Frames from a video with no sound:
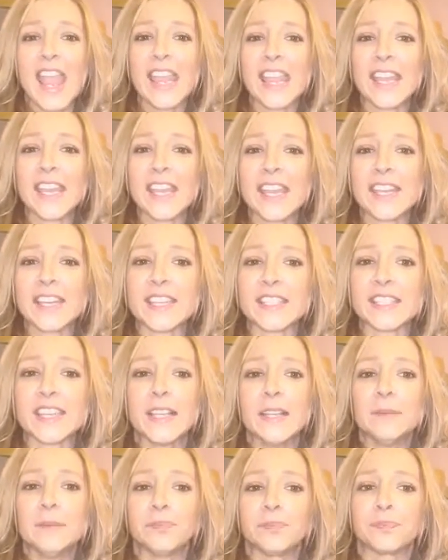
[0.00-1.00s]
And
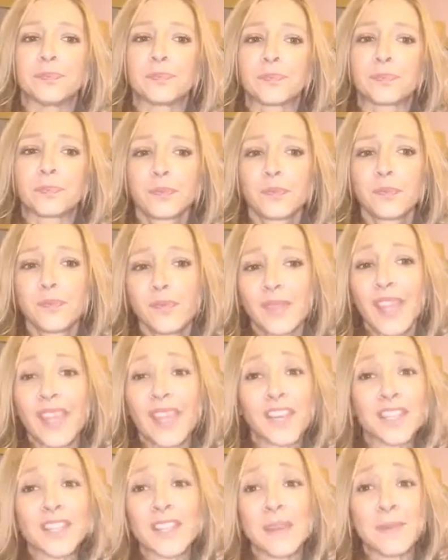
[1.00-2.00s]

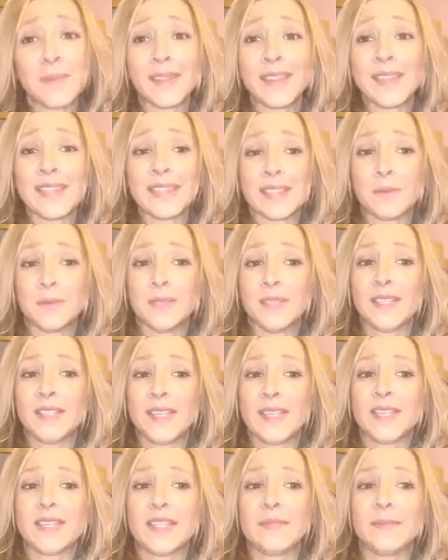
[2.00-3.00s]
here's something that someone
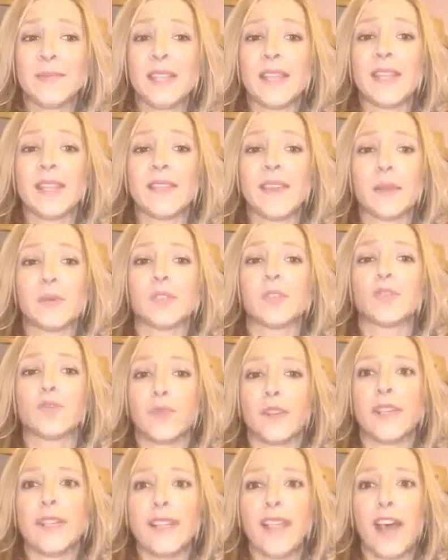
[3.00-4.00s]
said to me that
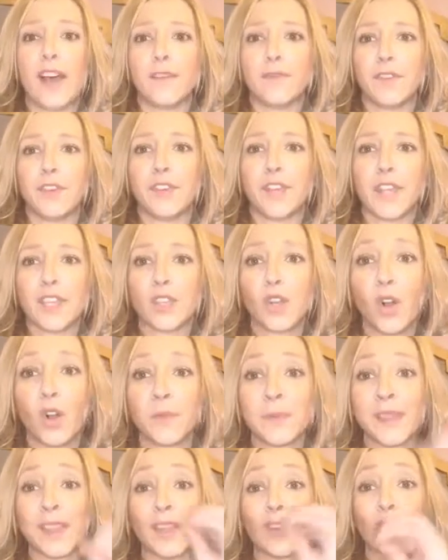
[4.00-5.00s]
was really helpful. They
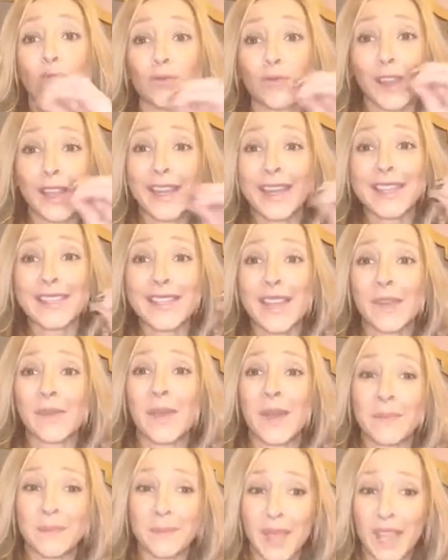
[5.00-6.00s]
told me, write it
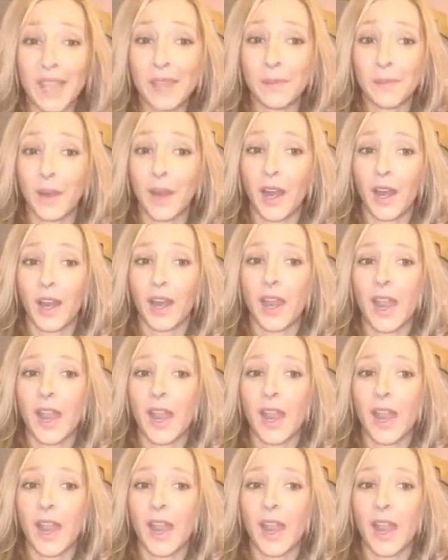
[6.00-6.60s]
down on paper.